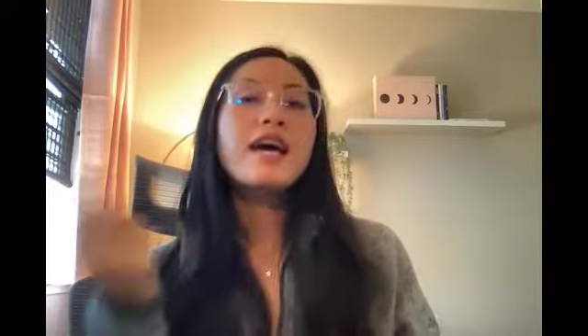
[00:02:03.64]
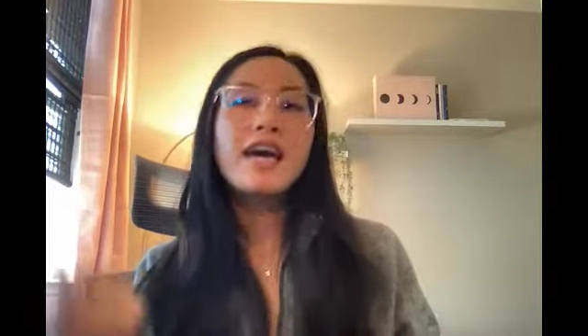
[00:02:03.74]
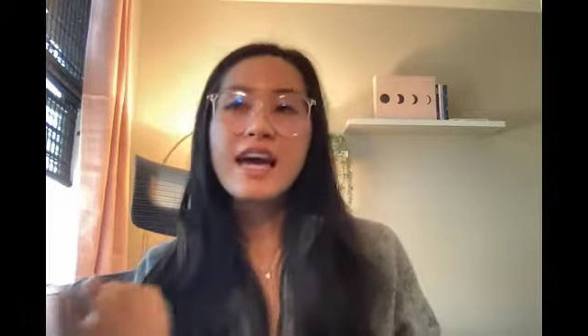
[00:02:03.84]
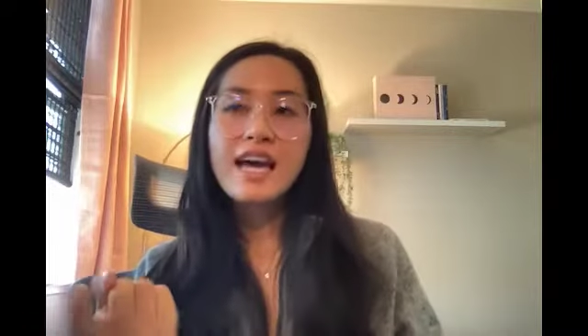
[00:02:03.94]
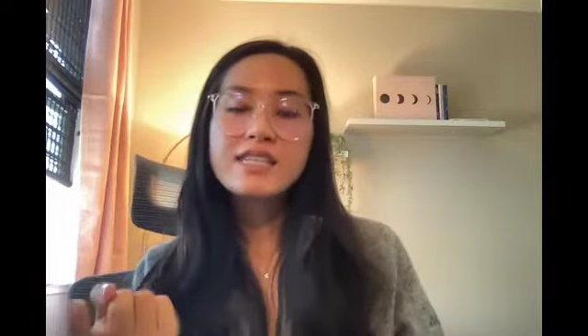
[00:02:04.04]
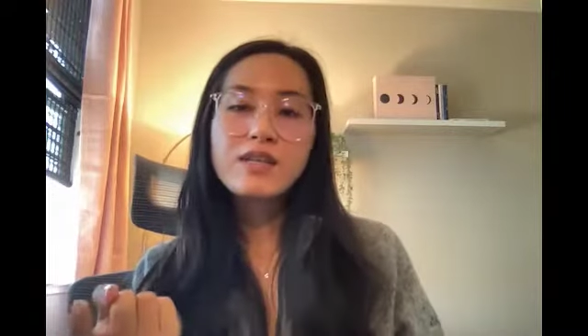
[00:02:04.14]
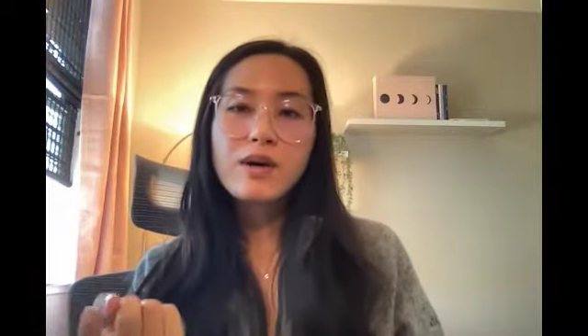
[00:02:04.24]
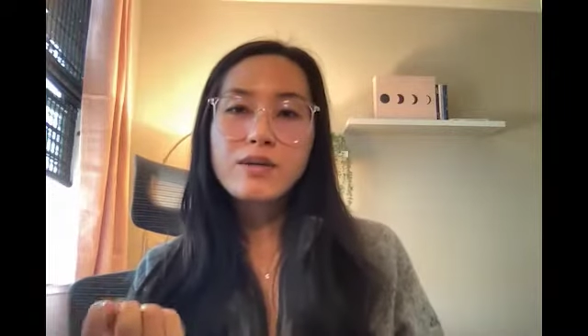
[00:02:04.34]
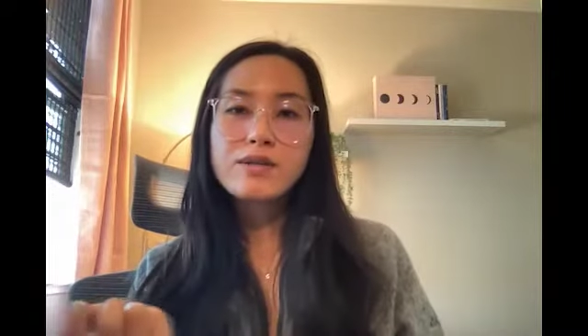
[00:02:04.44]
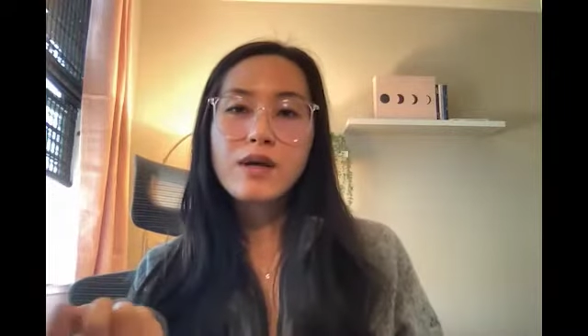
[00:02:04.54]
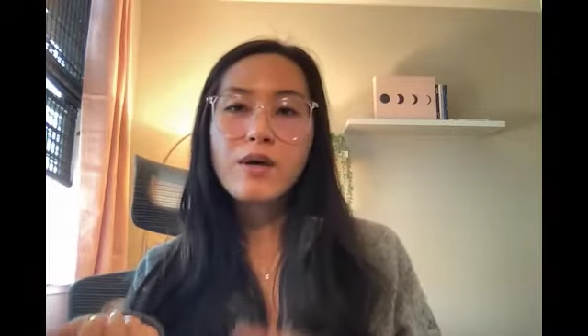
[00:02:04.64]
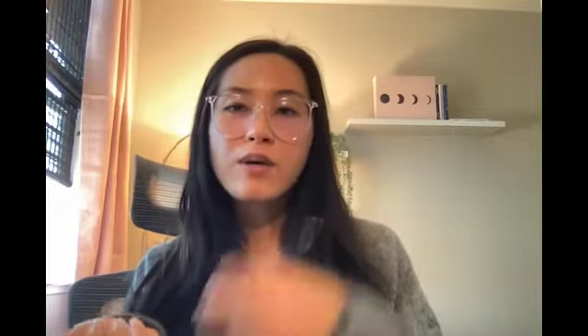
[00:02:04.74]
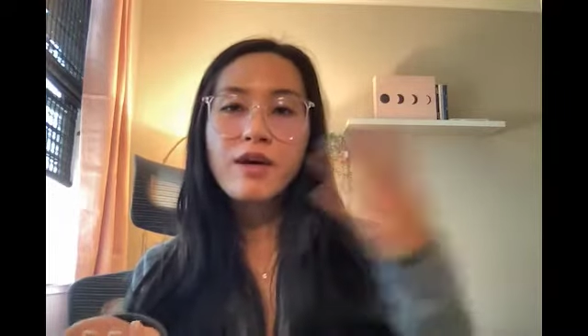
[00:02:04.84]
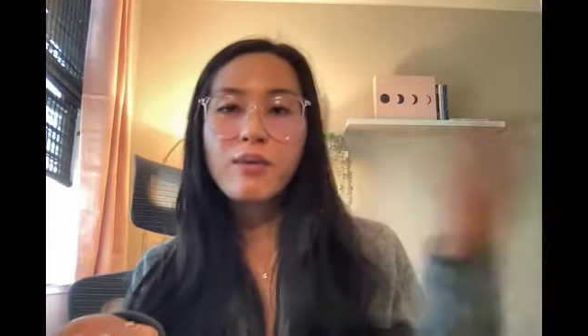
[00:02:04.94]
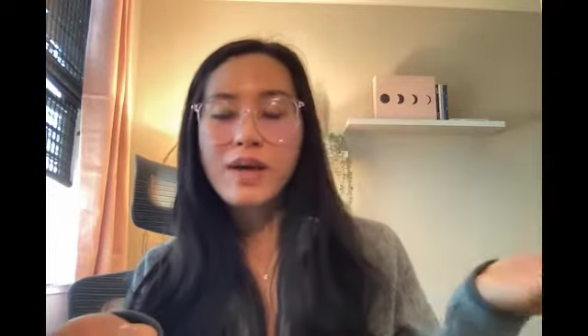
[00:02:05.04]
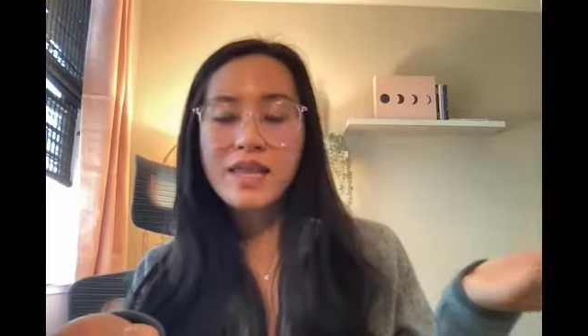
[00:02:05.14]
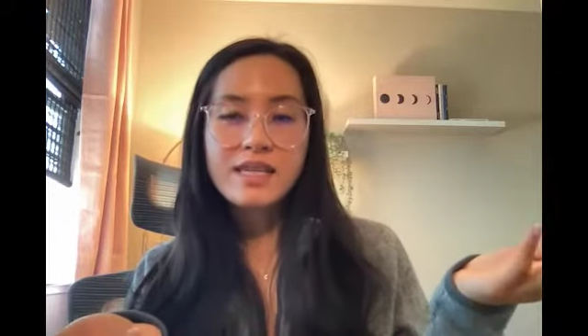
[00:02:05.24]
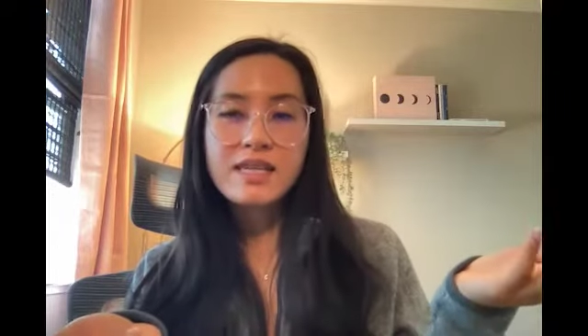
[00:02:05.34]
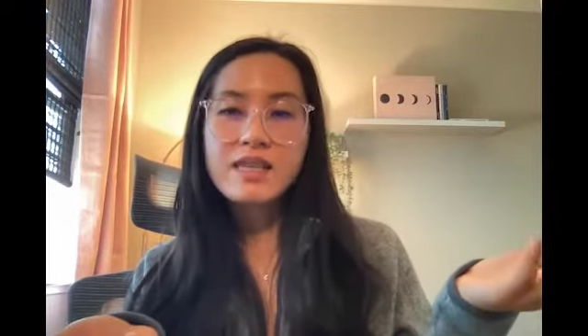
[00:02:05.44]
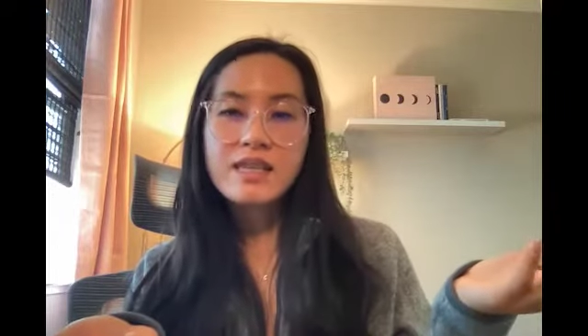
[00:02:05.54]
and also
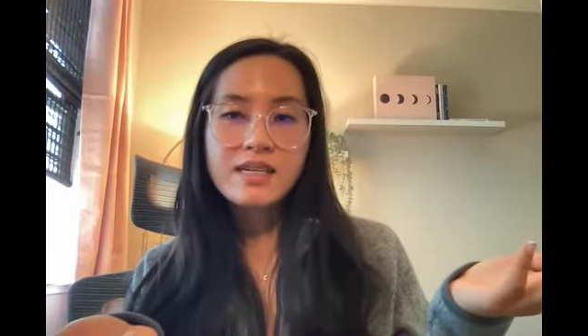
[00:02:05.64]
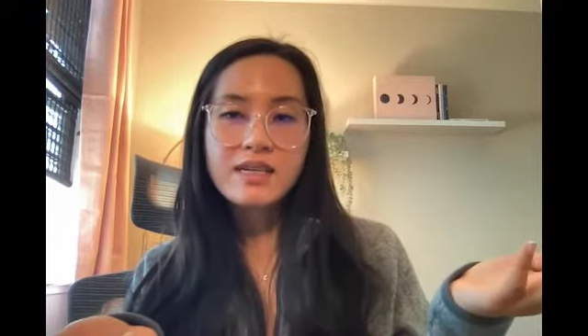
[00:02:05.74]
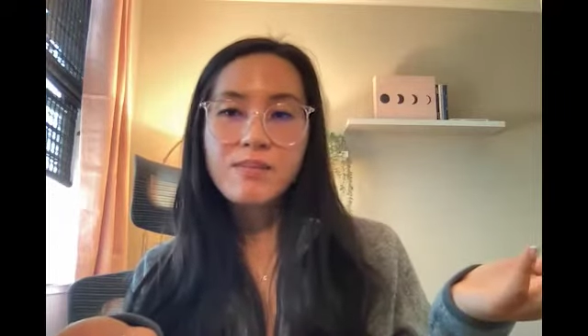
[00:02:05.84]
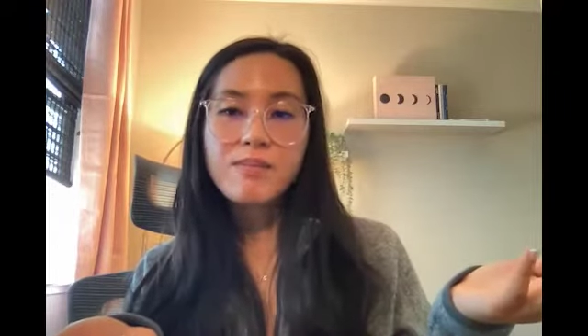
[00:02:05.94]
when the